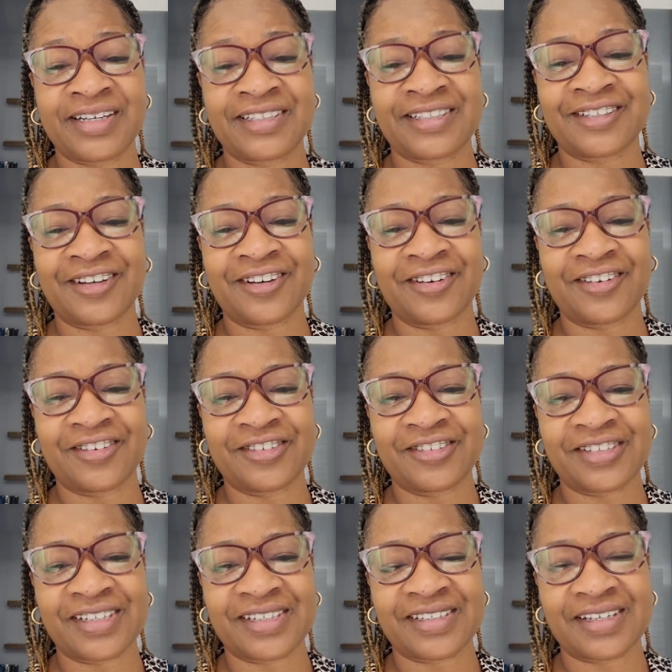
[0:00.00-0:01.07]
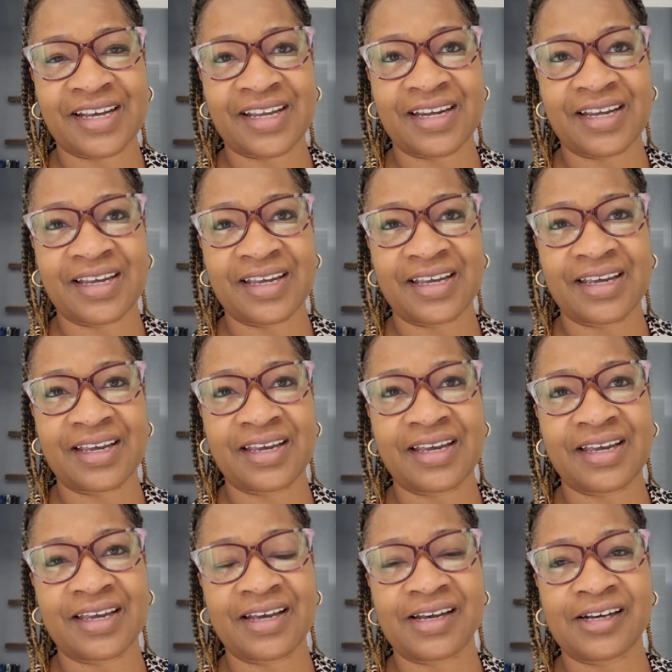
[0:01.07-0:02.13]
So it was exciting.
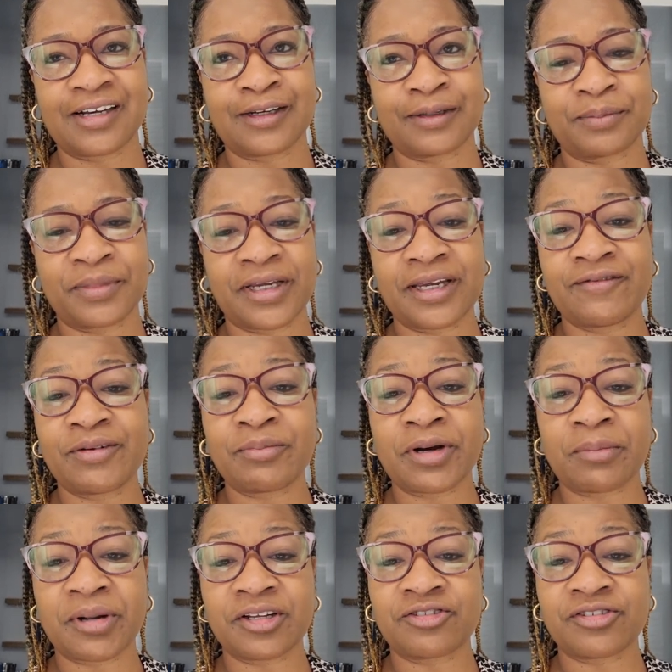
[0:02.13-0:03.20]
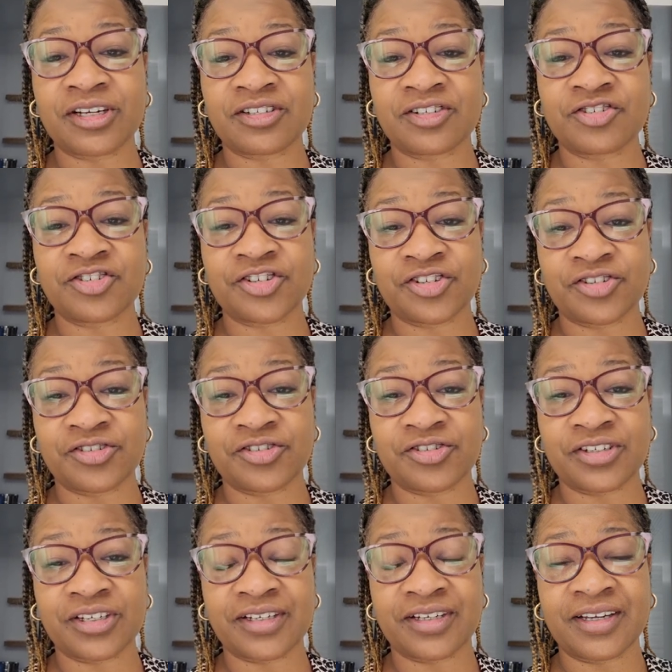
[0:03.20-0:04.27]
Um, he even bought my dress and
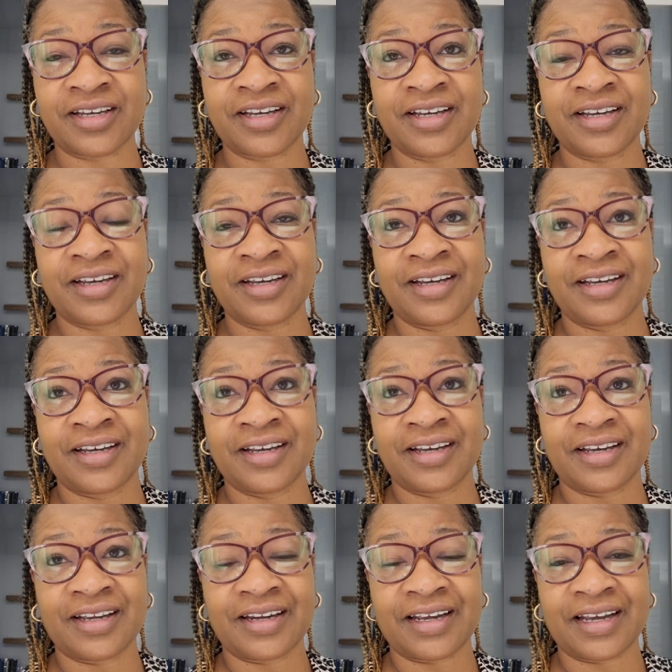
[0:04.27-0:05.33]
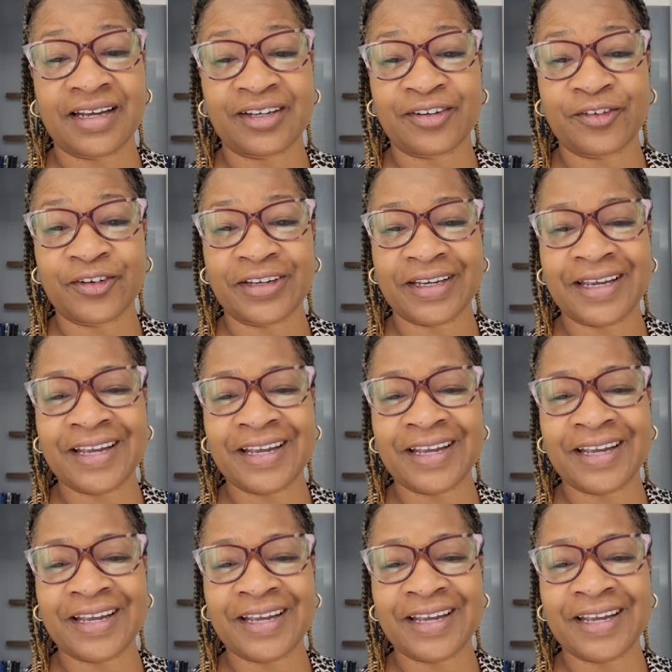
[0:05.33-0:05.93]
shoes, and and I had to go and